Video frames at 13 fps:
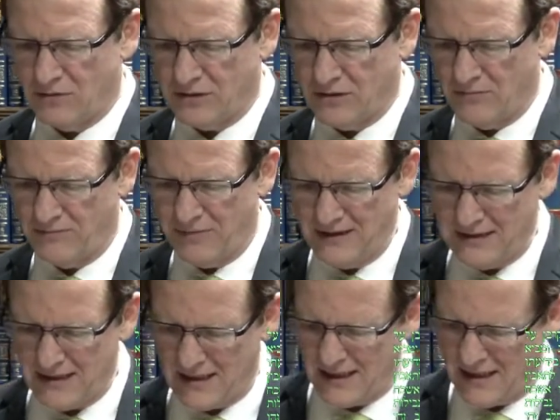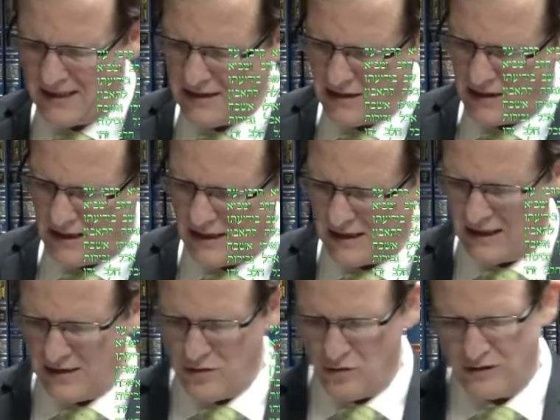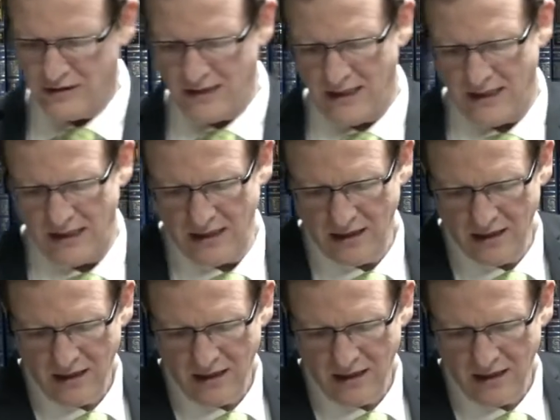So basically, can you say